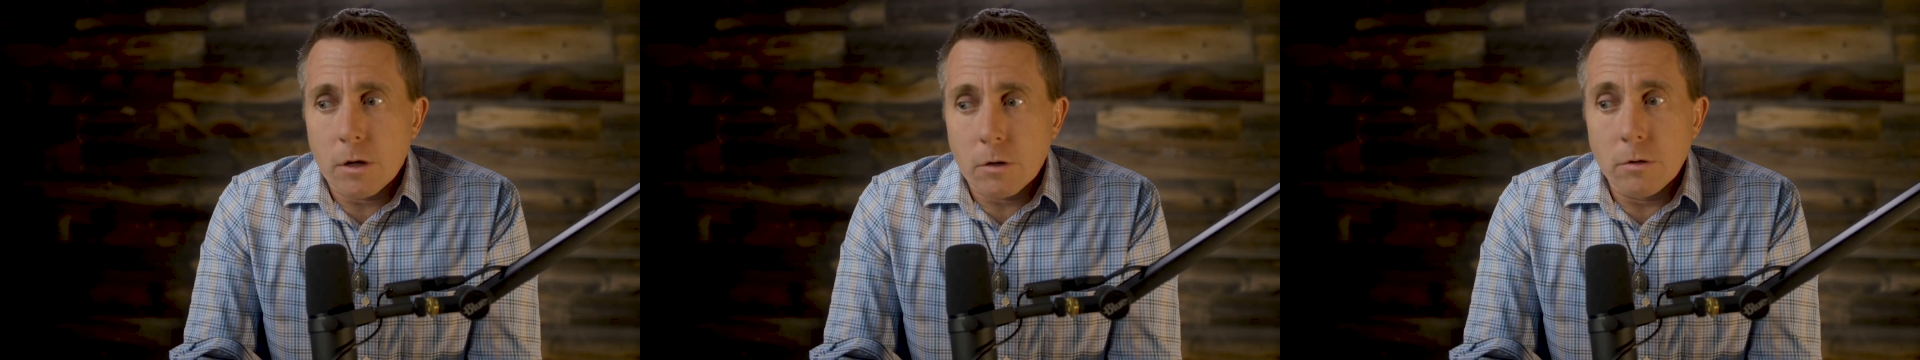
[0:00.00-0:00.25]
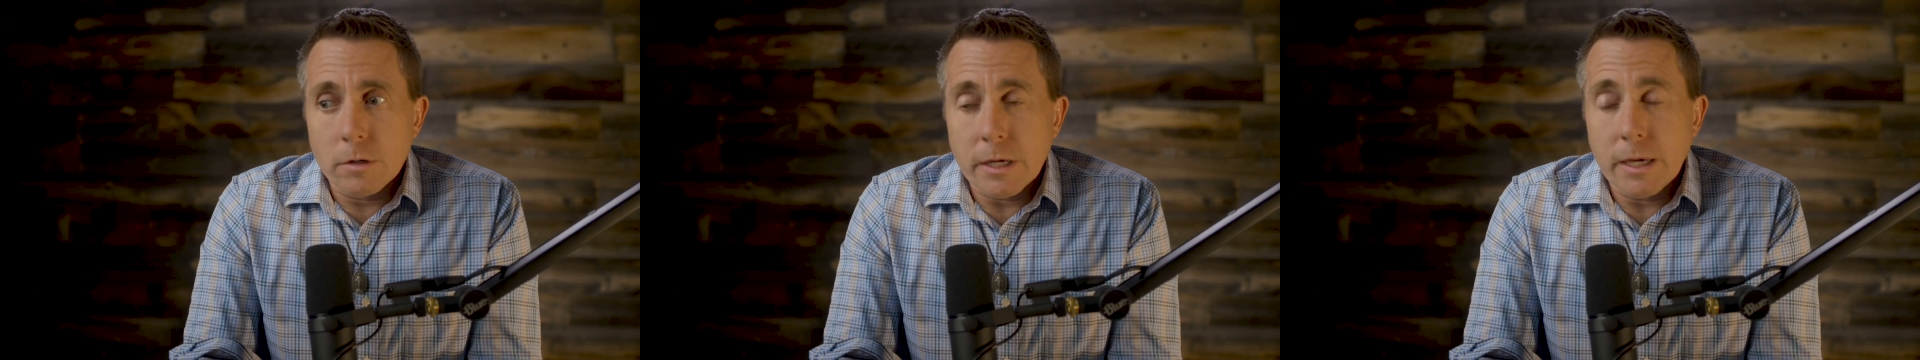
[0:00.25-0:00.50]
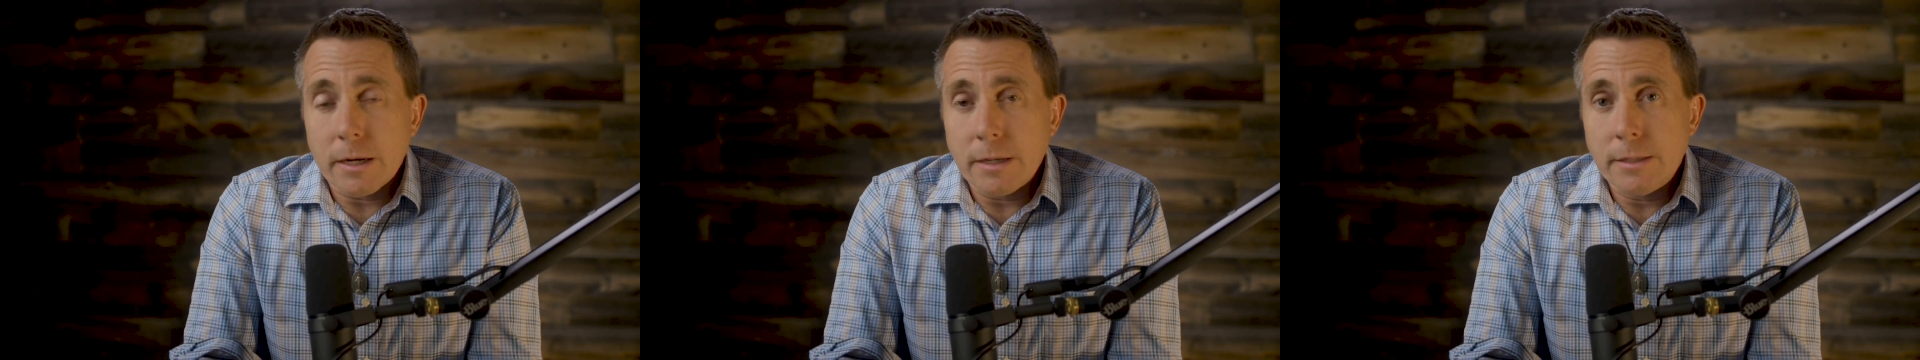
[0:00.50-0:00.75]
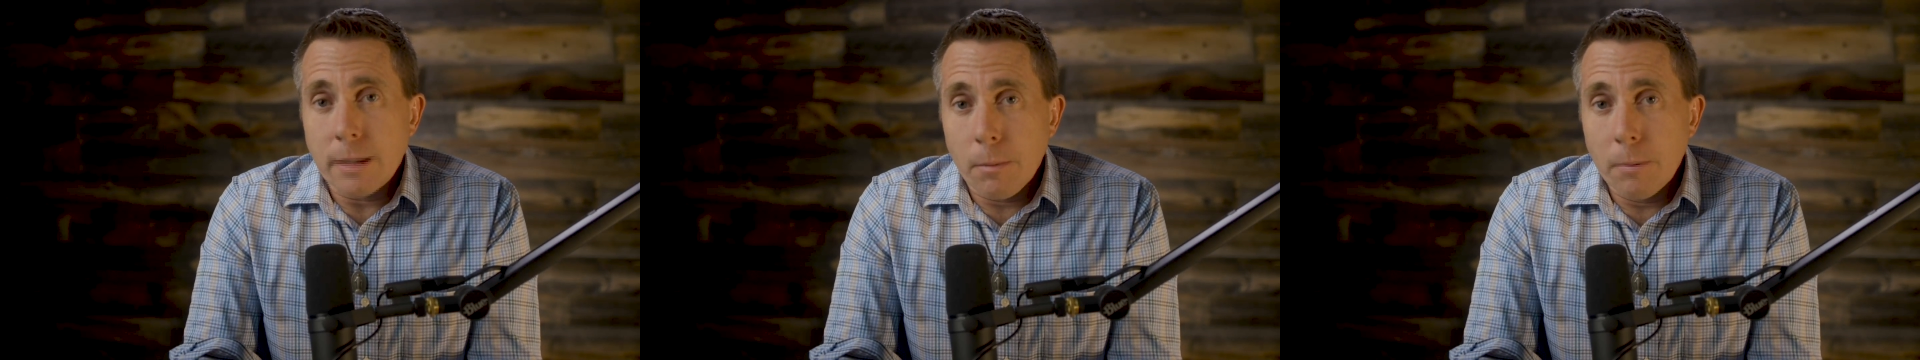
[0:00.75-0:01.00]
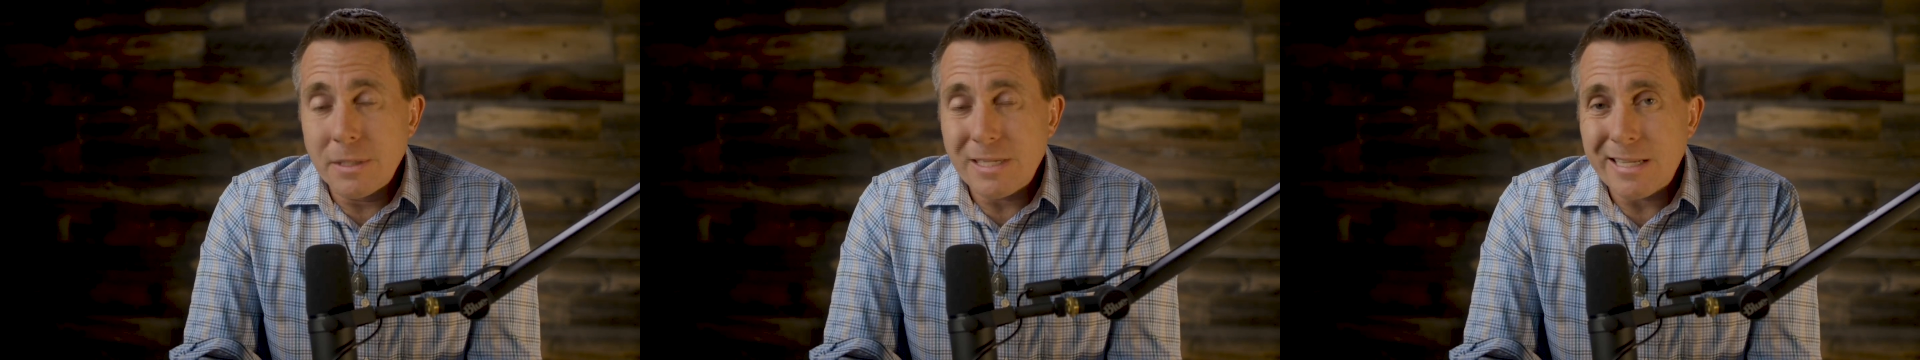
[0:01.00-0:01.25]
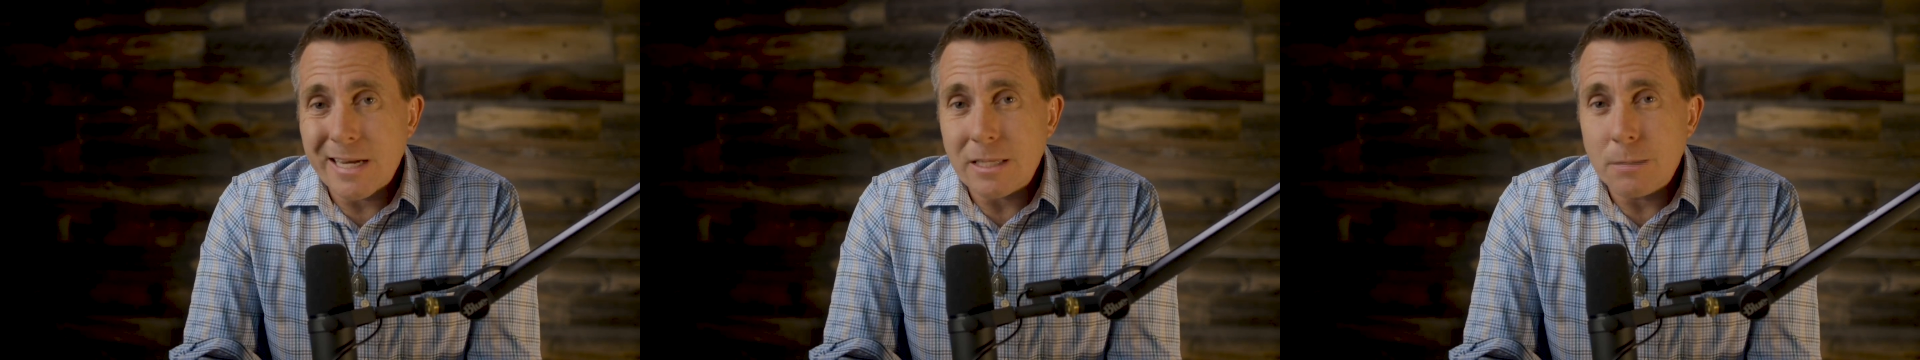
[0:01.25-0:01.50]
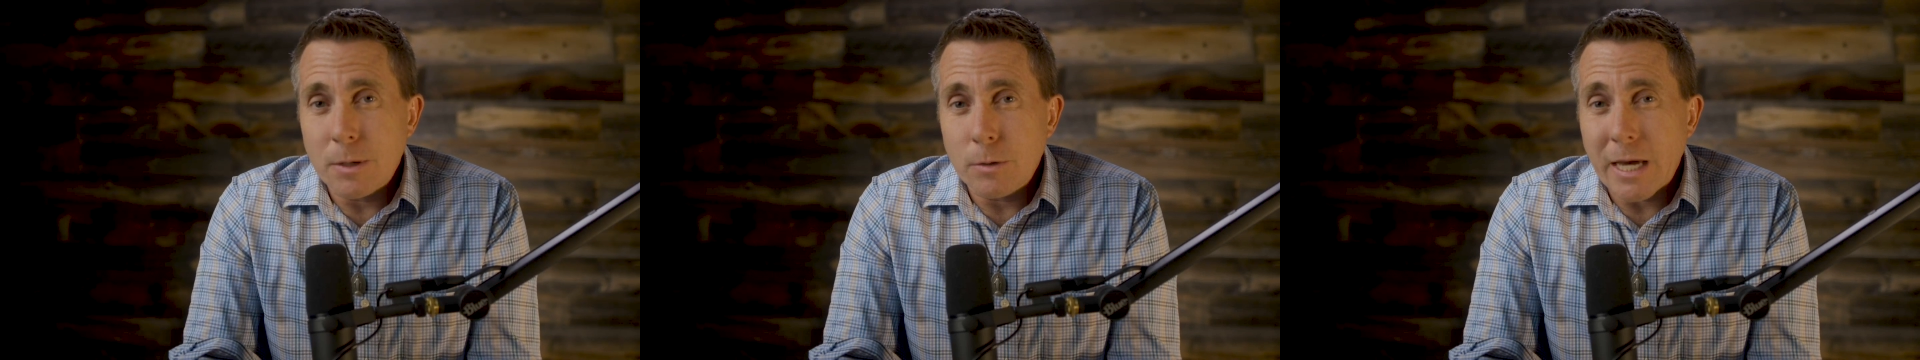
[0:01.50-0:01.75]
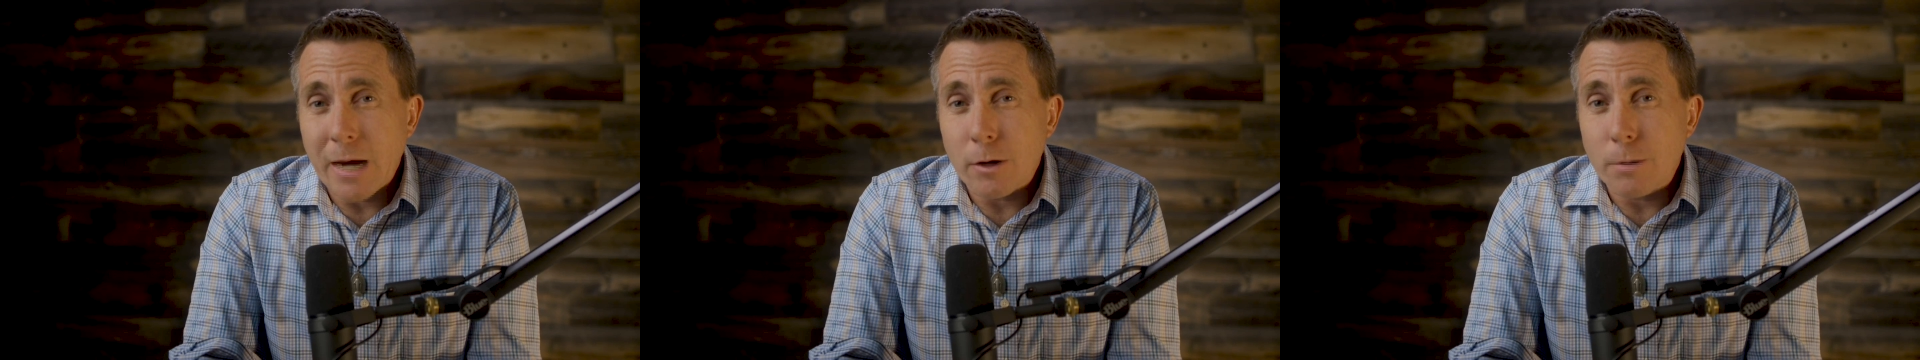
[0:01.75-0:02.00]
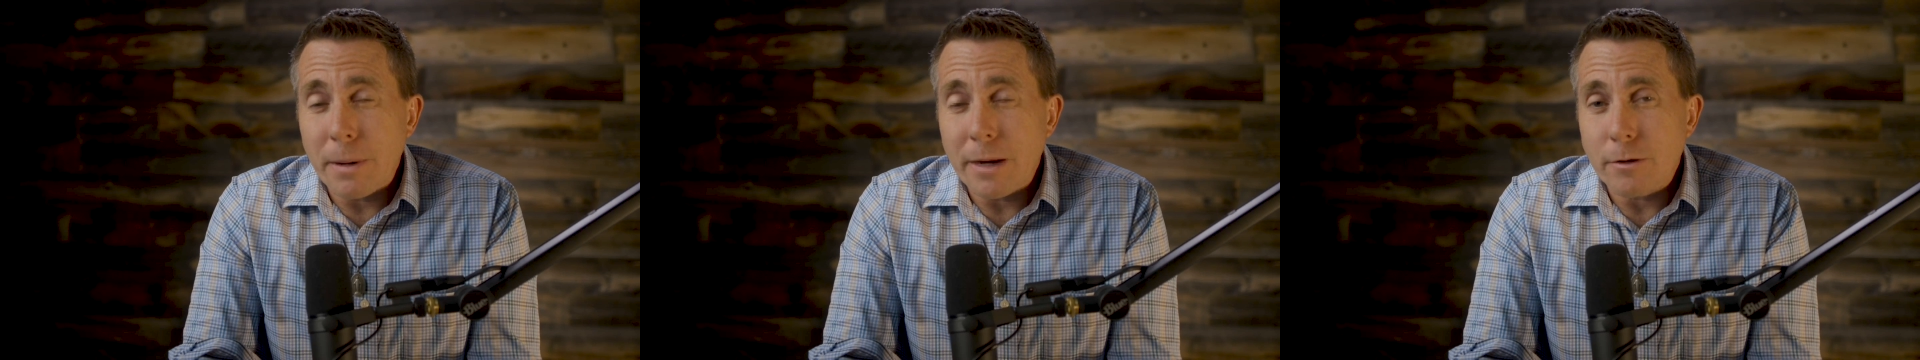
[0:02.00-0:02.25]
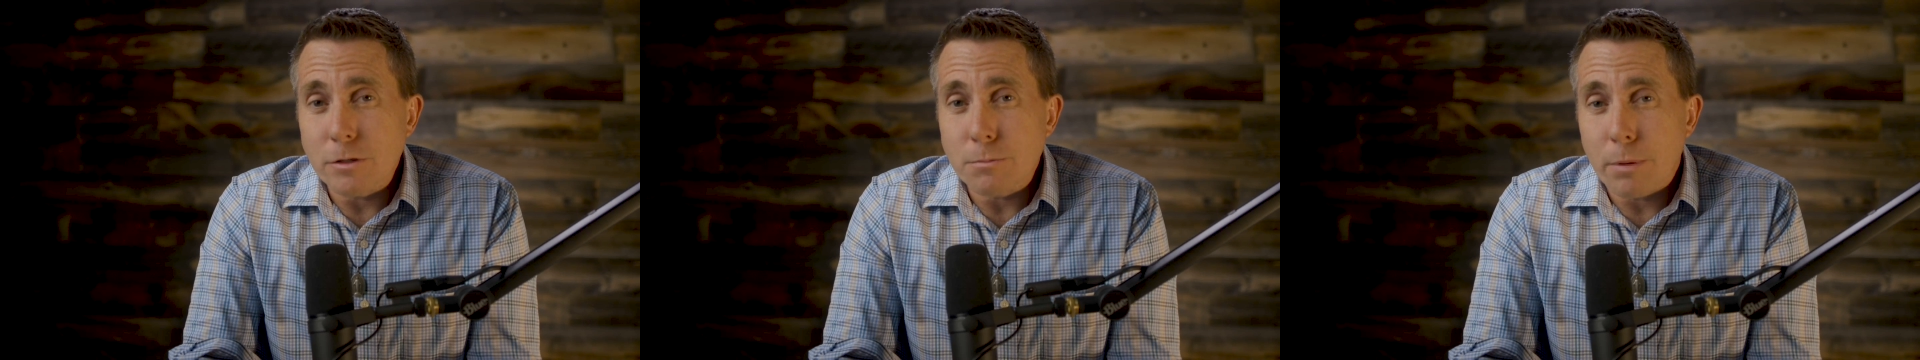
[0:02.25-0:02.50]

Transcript: girl can get a double mastectomy without her parents'